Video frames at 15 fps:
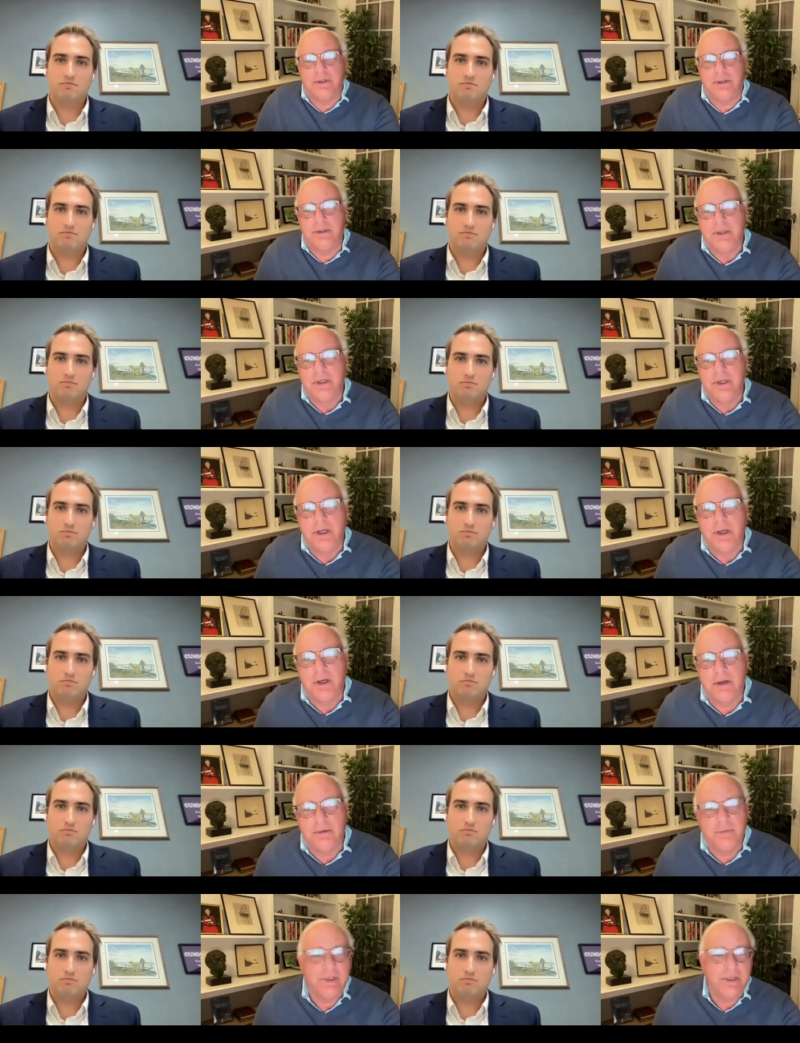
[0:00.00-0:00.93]
Speaker 1: a,
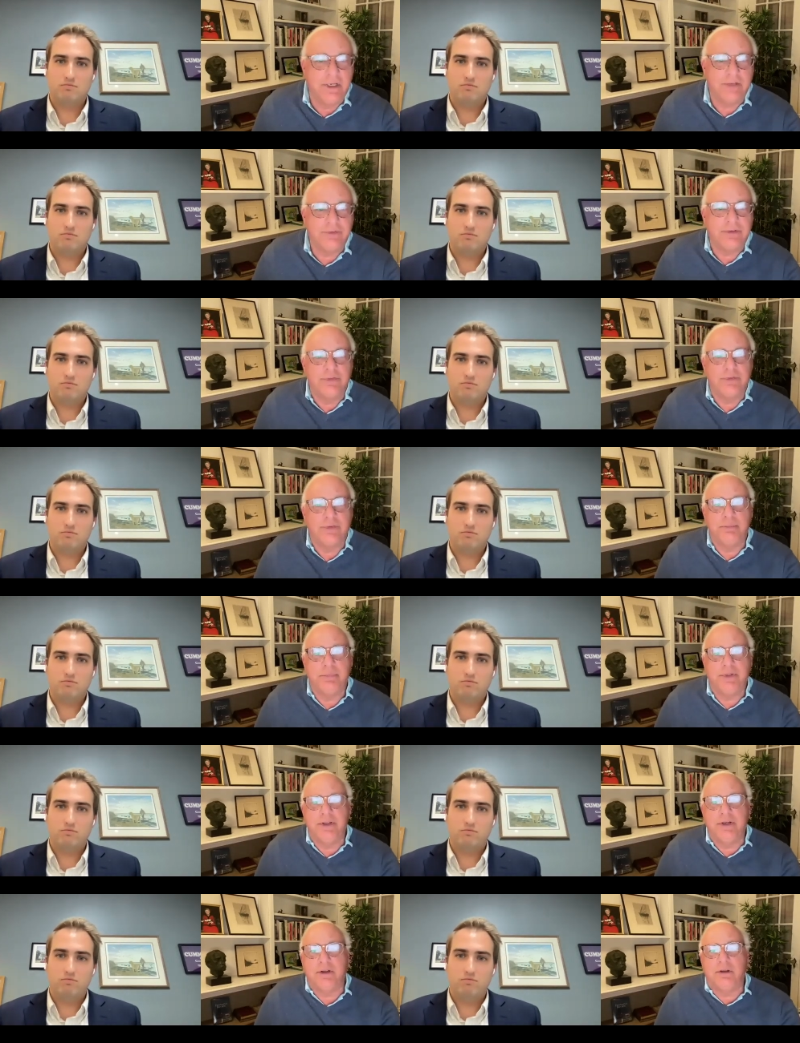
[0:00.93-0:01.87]
uh, in essence, a
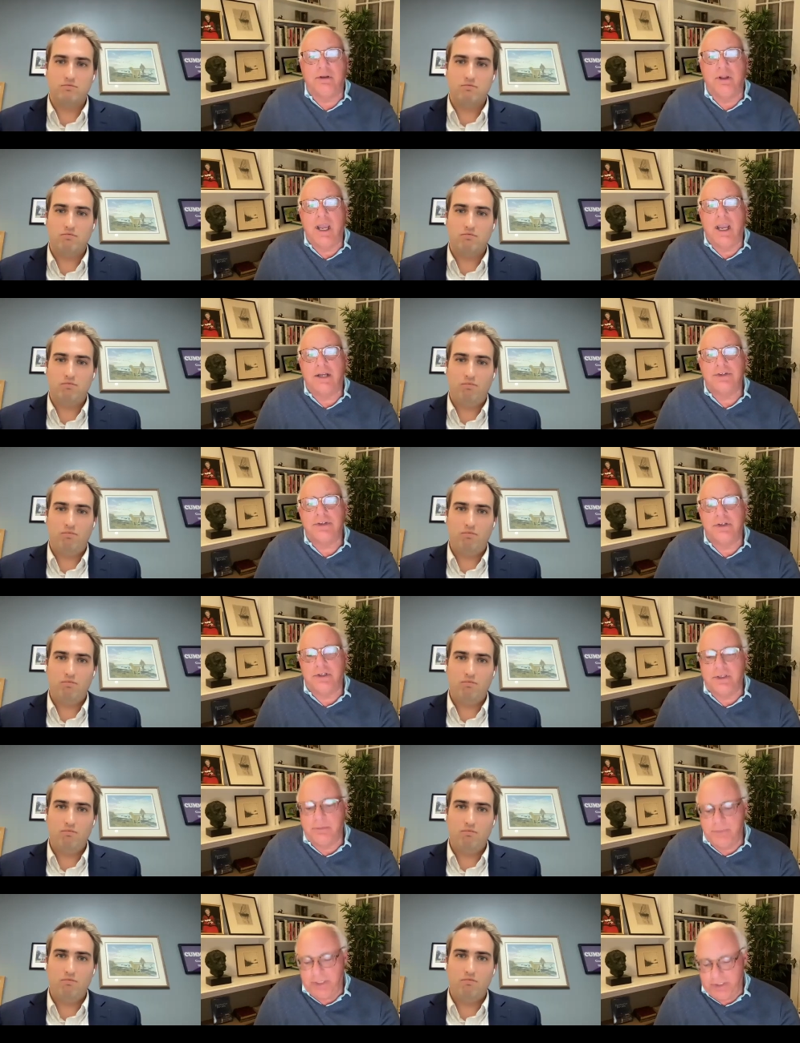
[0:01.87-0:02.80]
political
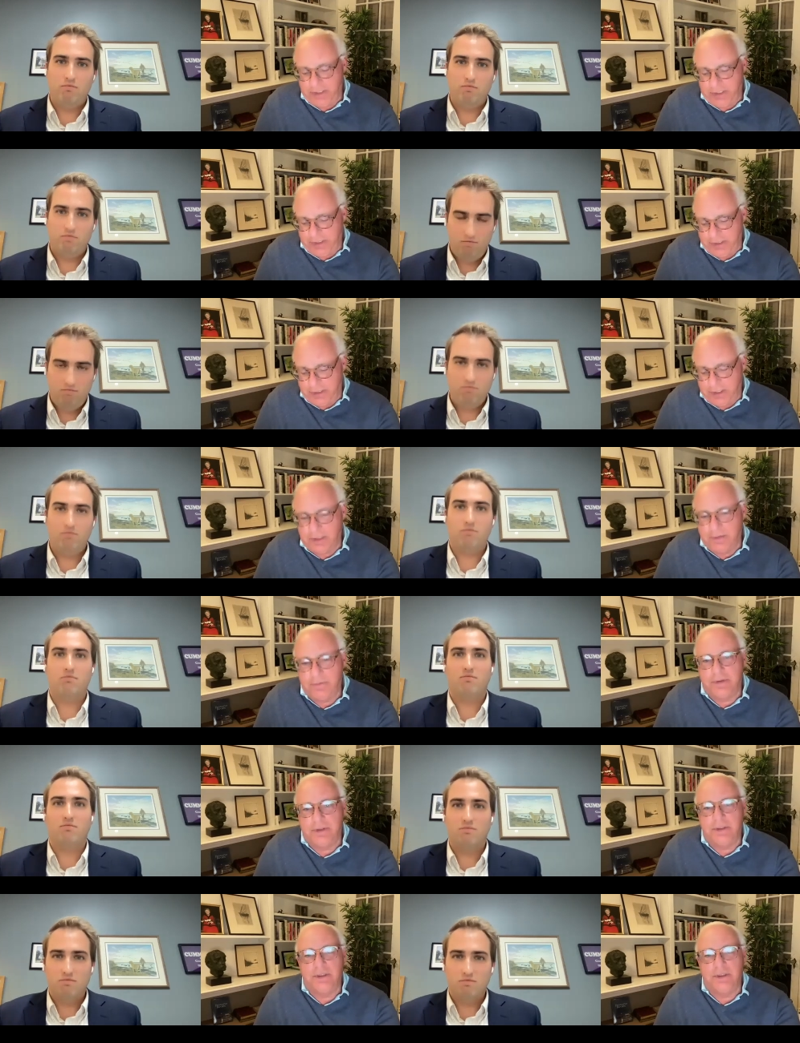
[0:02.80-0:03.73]
action committee, uh,
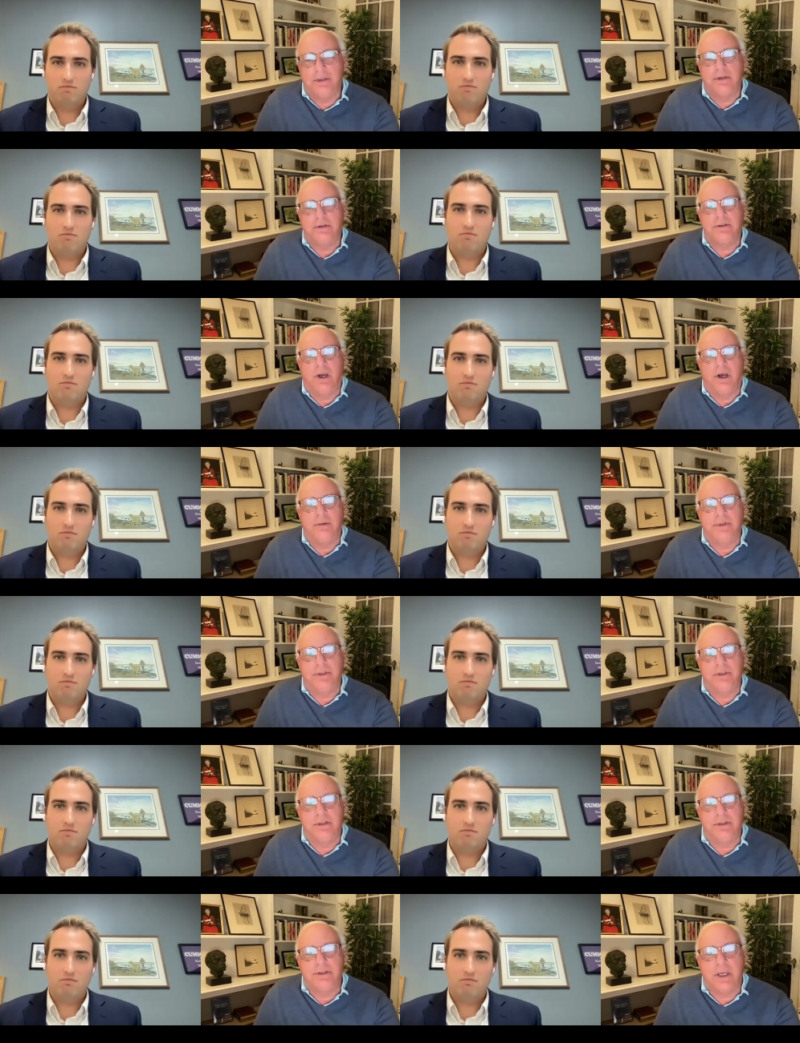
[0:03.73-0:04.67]
the uh,
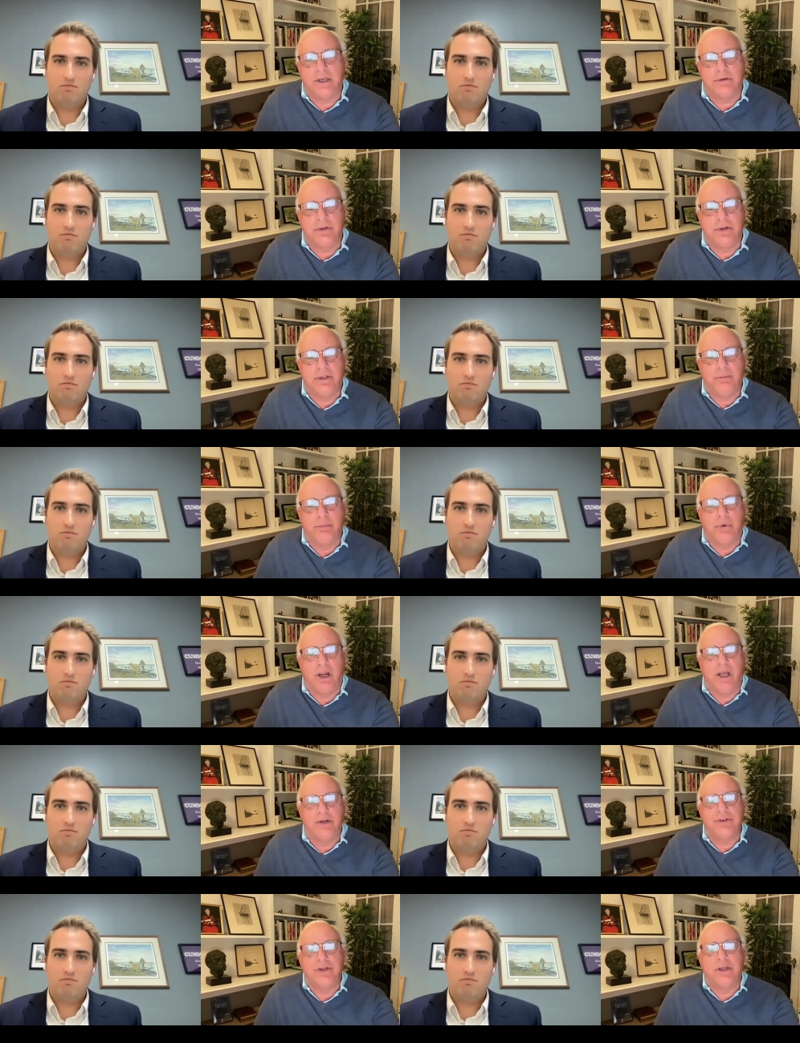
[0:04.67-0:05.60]
Talbot Integrity
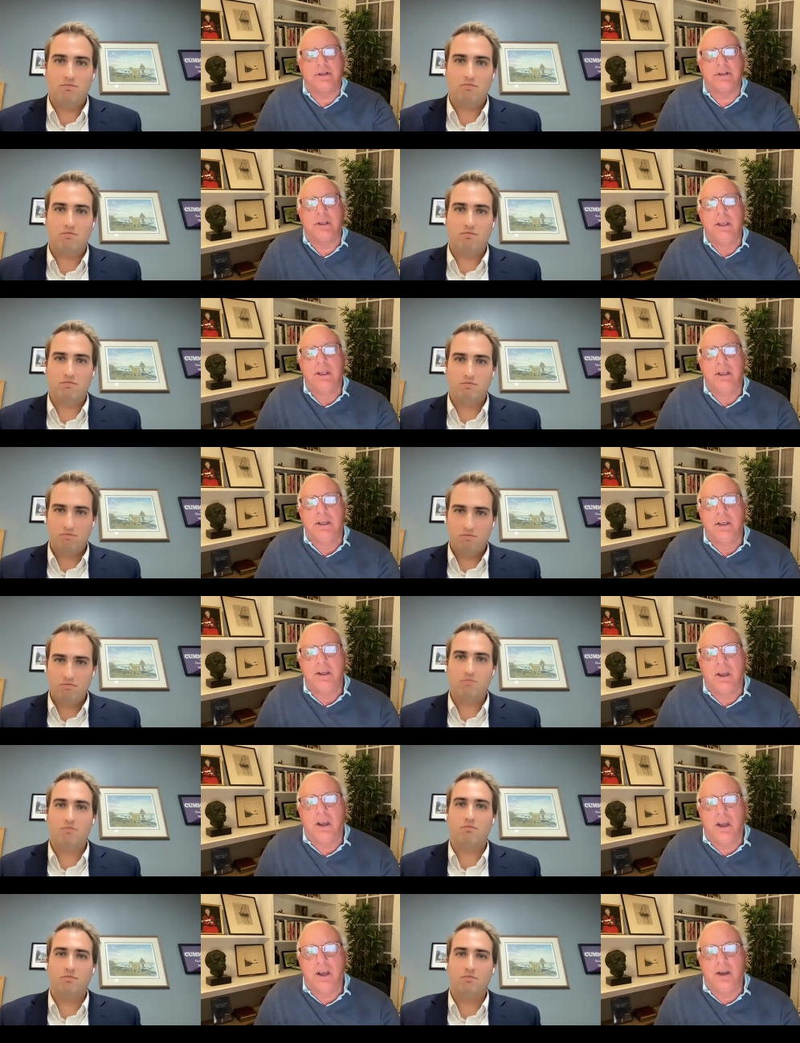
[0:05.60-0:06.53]
Project,
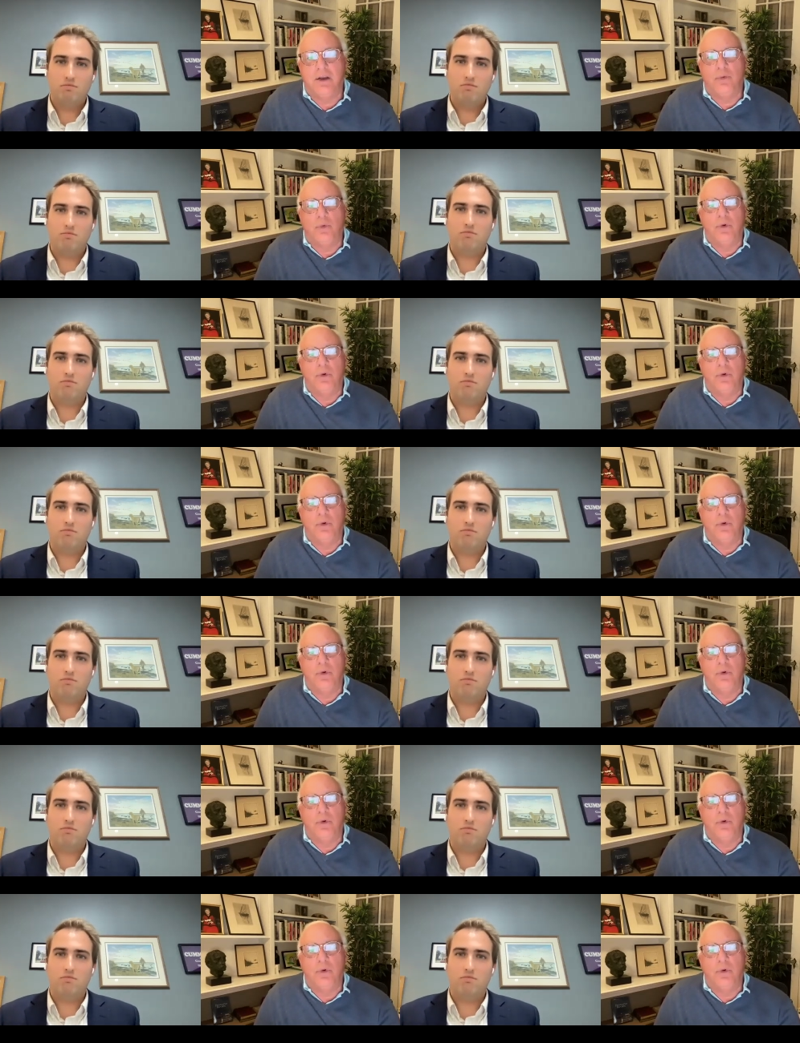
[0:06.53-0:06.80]
uh,